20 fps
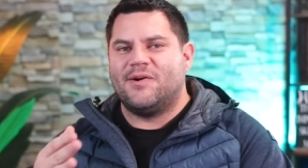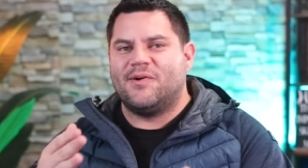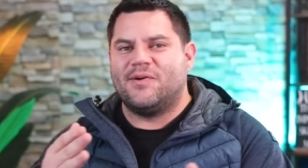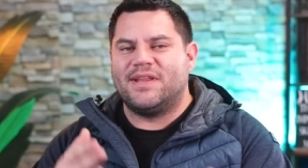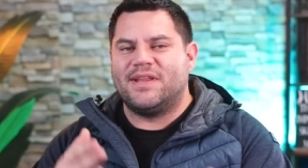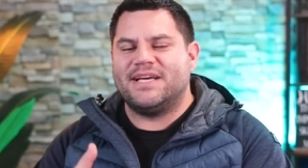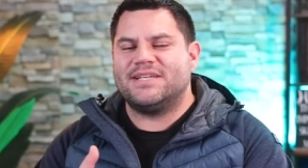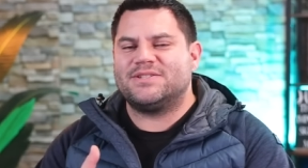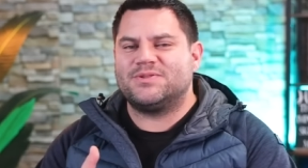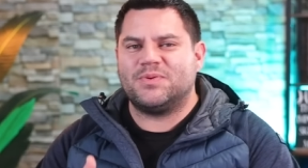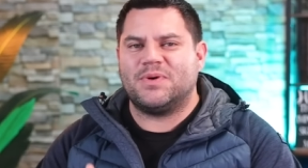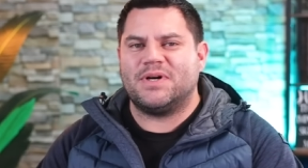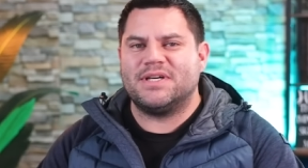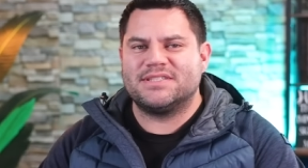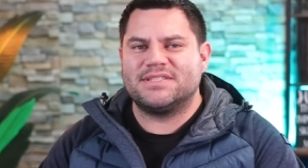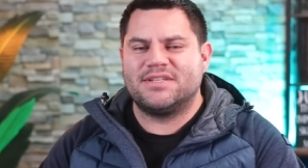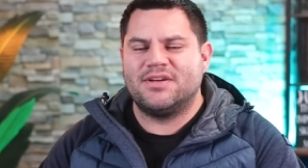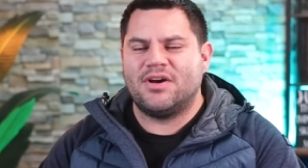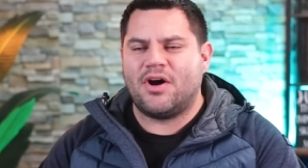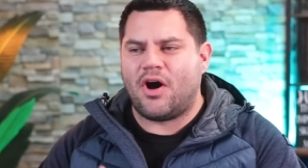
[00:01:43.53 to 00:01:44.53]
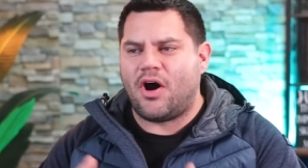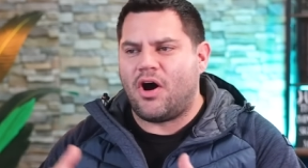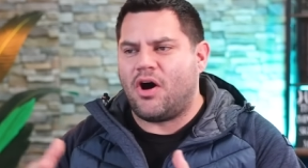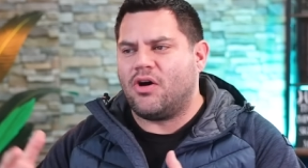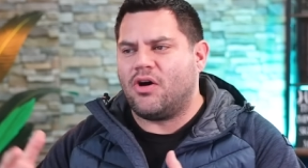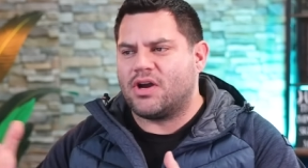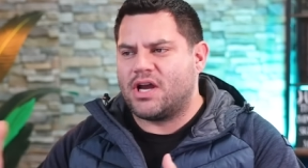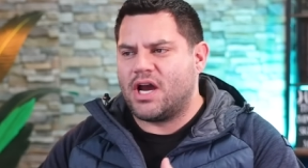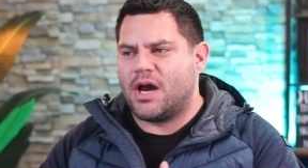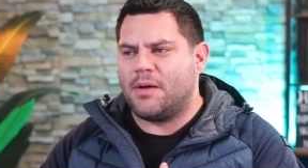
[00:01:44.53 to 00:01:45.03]
this was
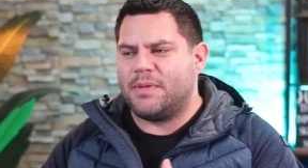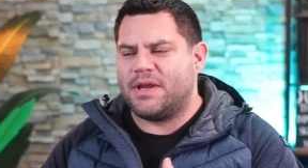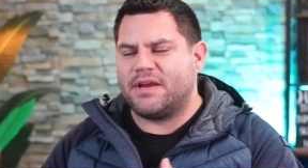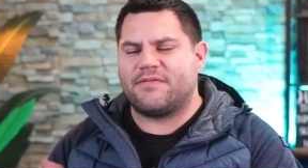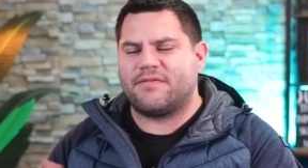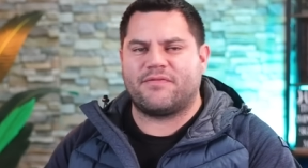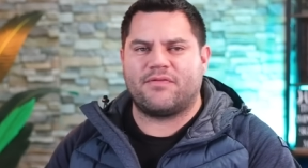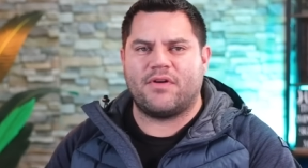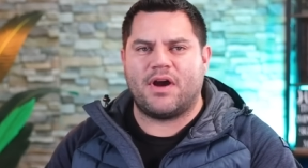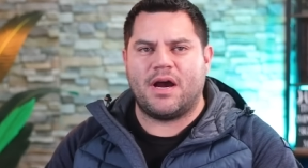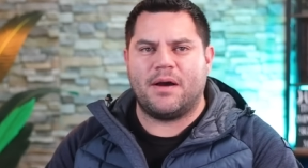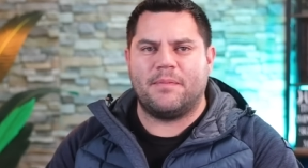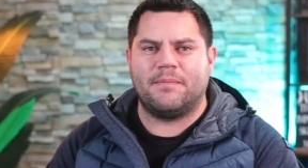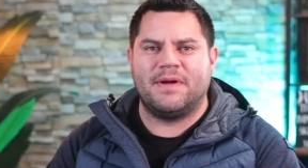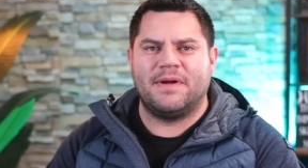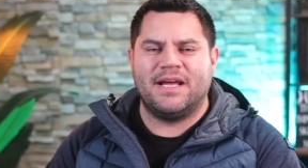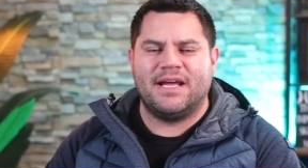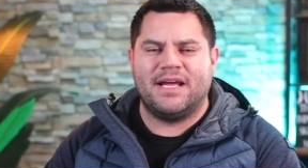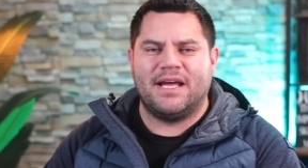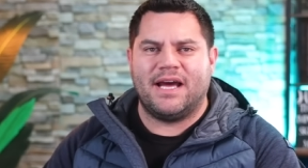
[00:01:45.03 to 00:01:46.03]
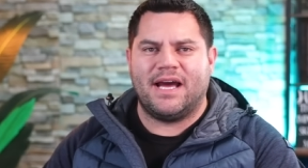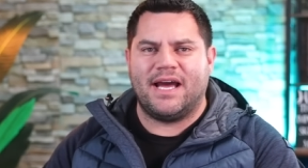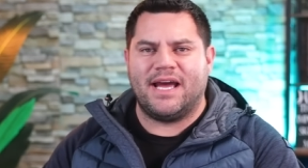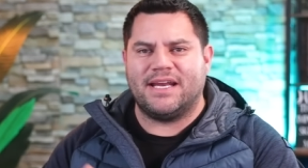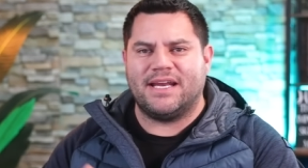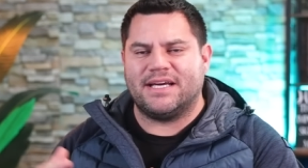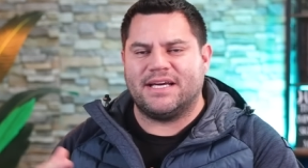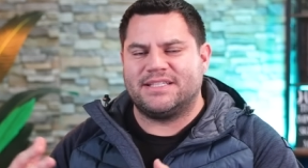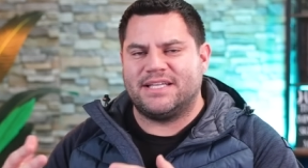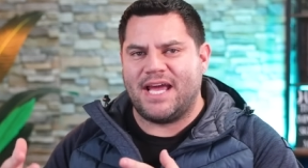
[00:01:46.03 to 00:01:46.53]
all coming from
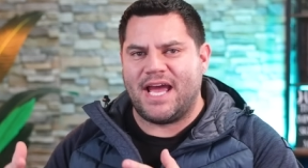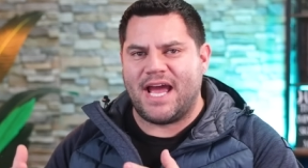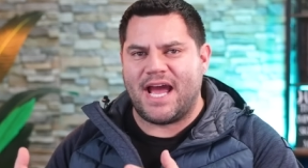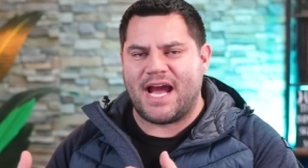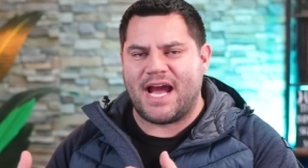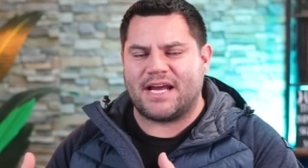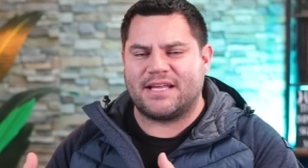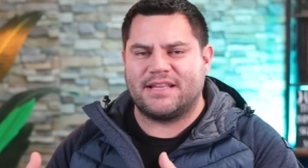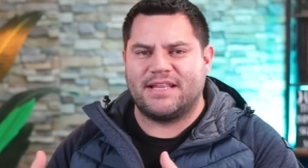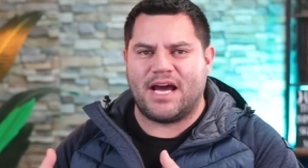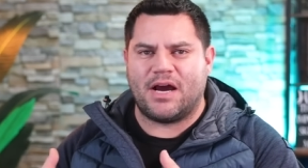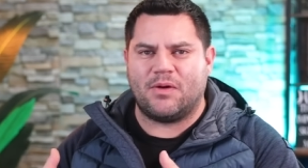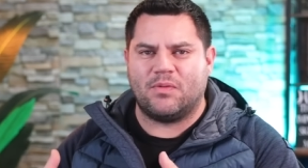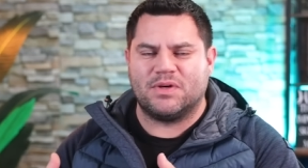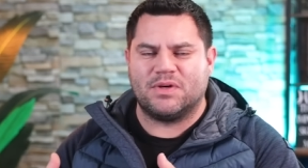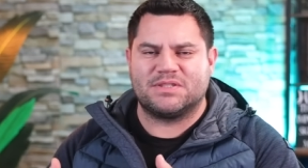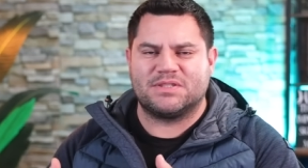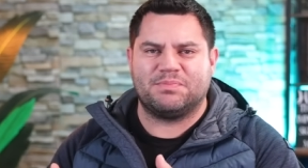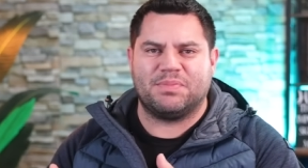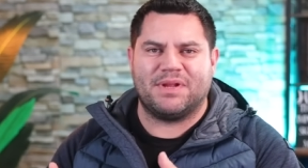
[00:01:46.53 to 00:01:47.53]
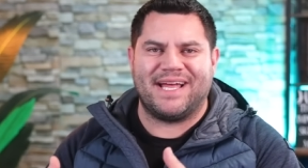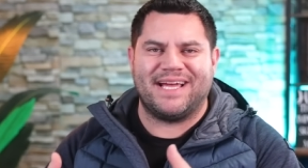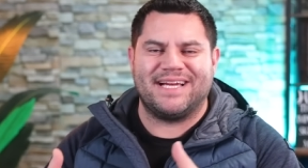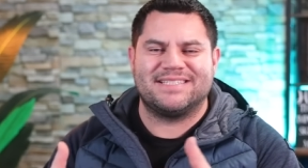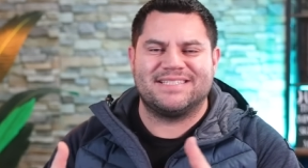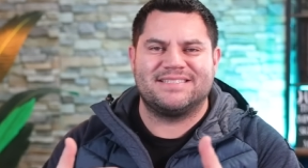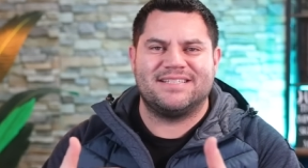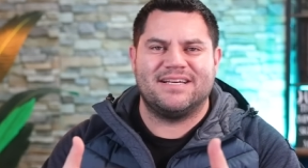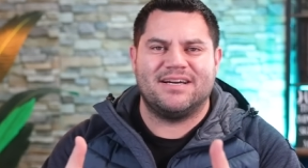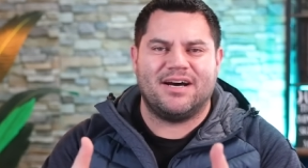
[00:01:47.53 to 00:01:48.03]
an attack that was
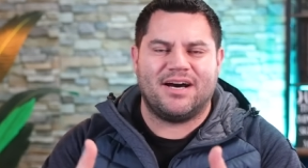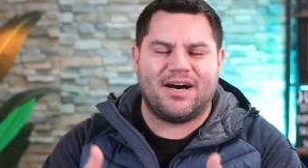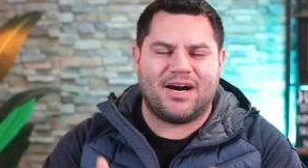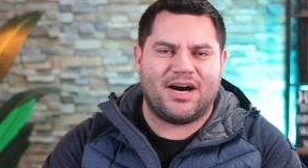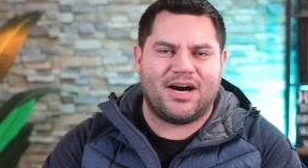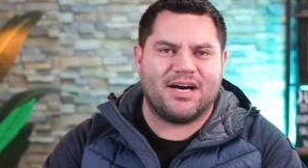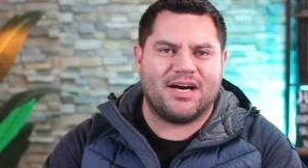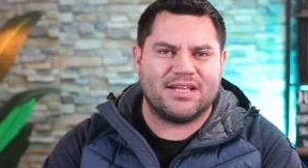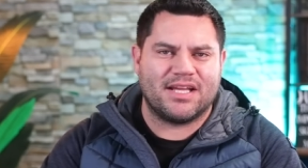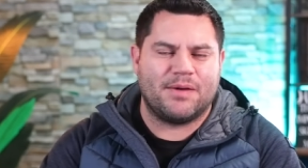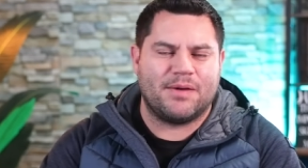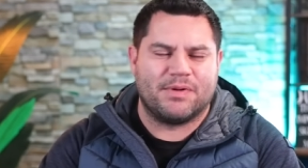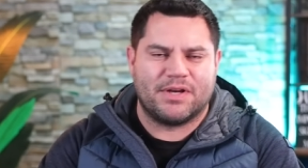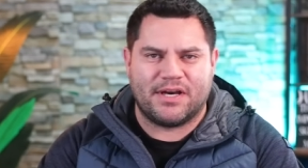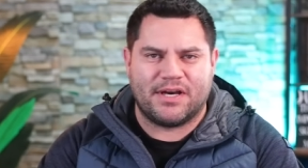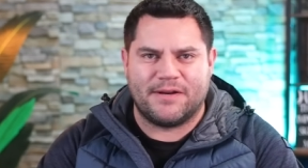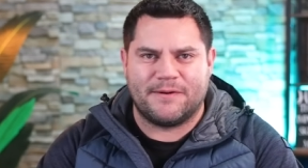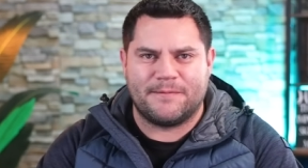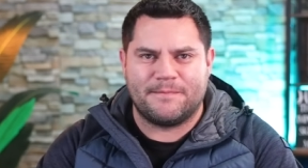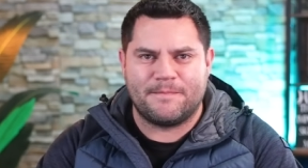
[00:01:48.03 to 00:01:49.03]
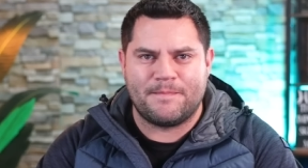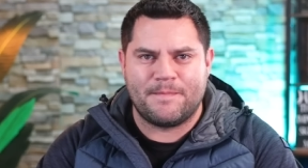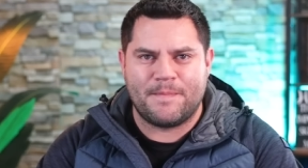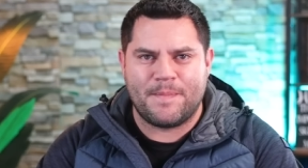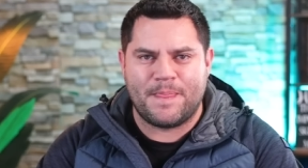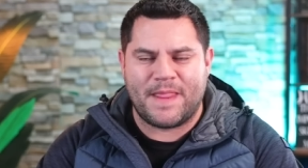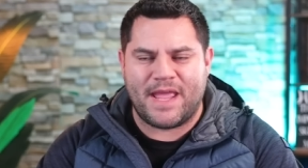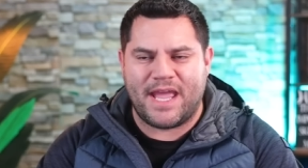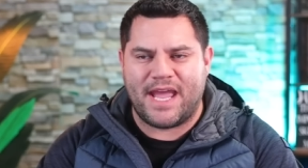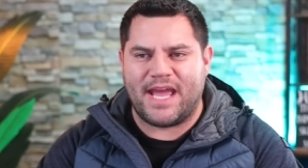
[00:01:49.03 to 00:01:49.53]
placed on Lebanon,
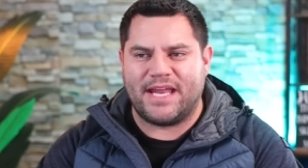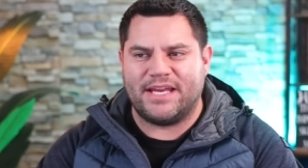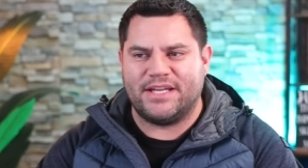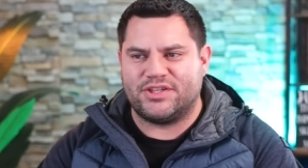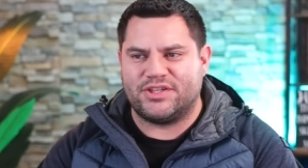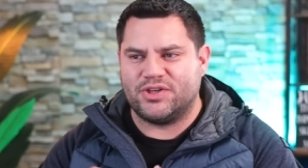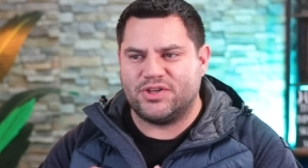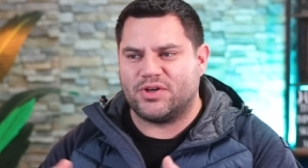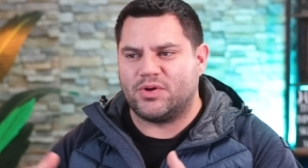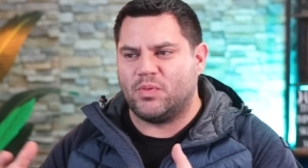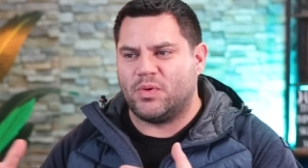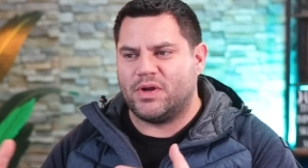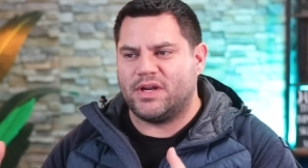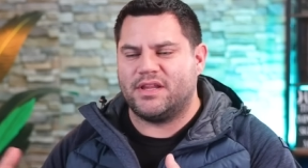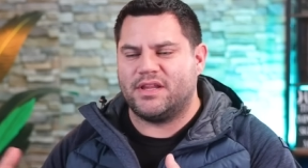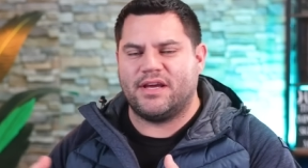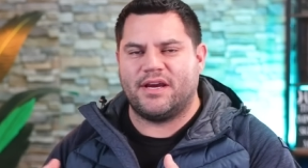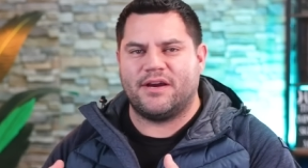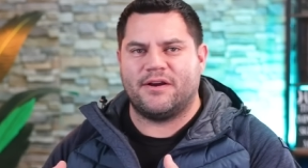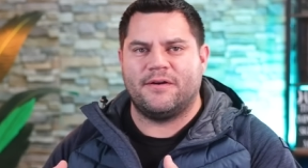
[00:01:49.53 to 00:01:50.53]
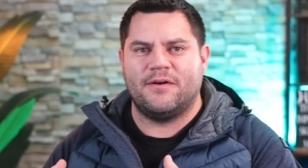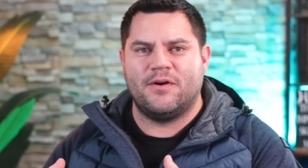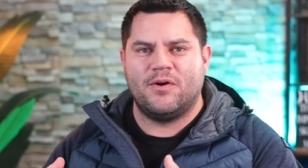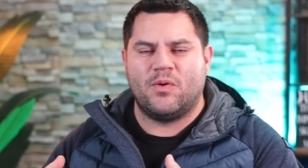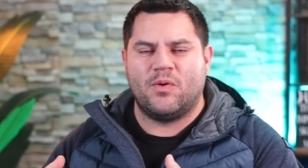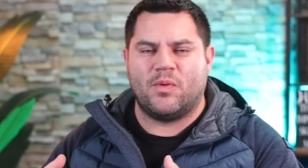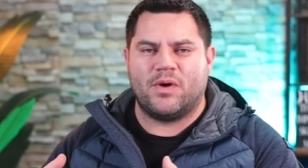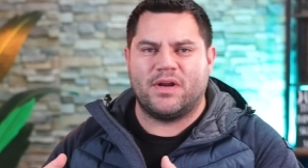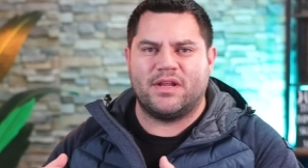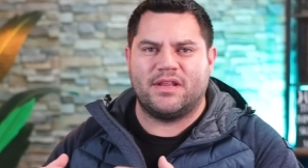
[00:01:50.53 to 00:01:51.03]
and it took one of their
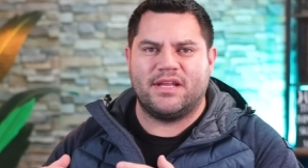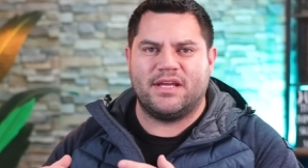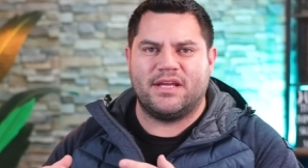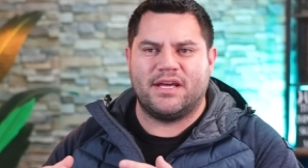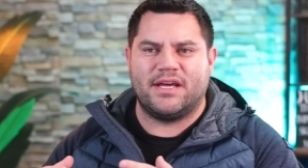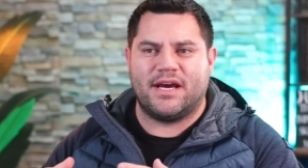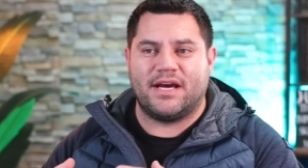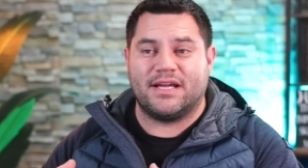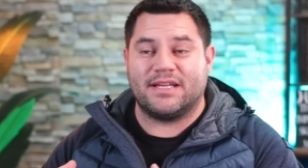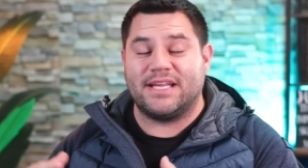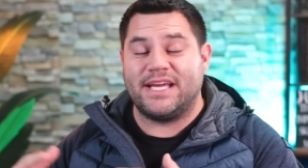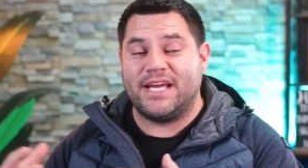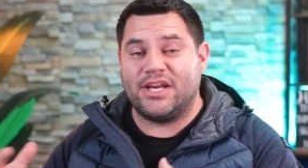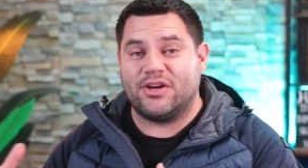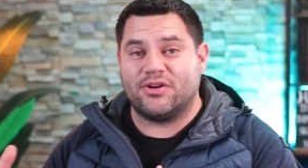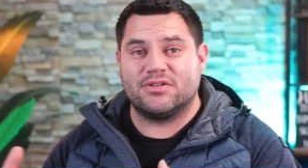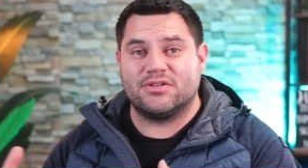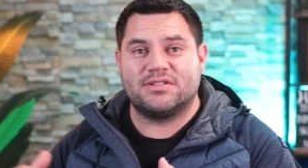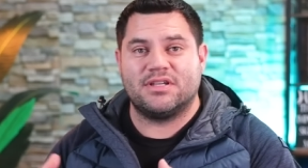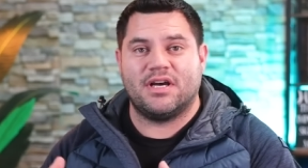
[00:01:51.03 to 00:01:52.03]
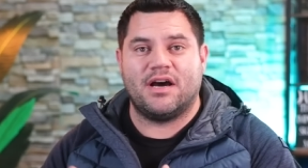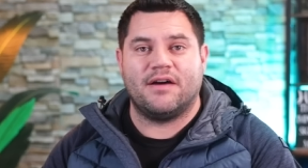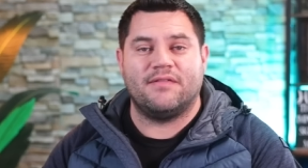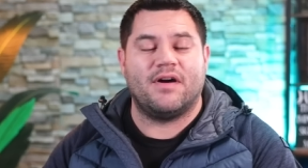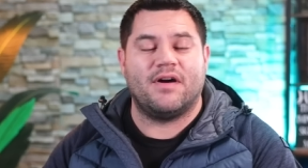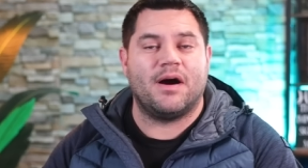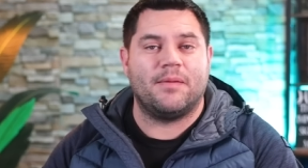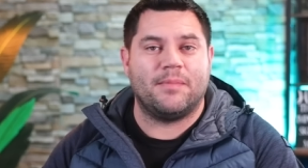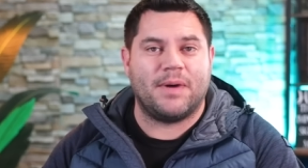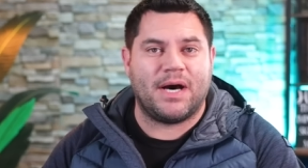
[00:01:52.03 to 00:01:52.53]
one of the uh, leaders of
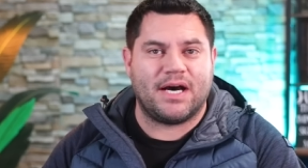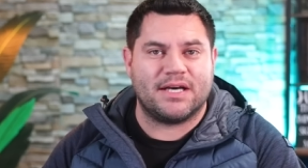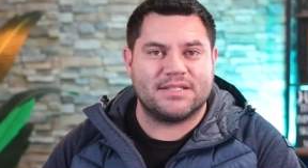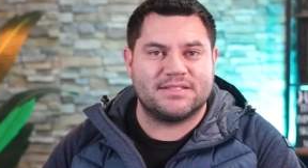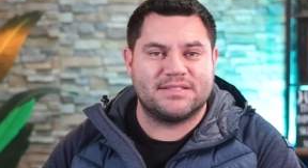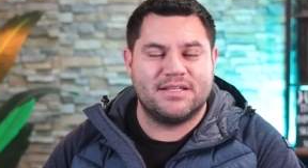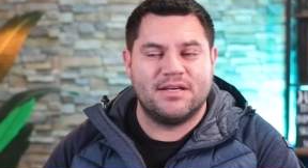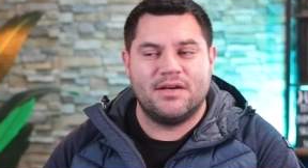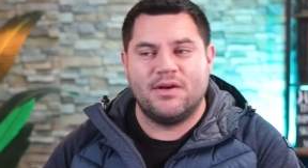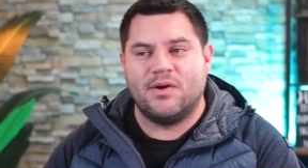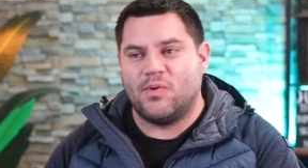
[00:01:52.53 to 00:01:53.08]
Hamas.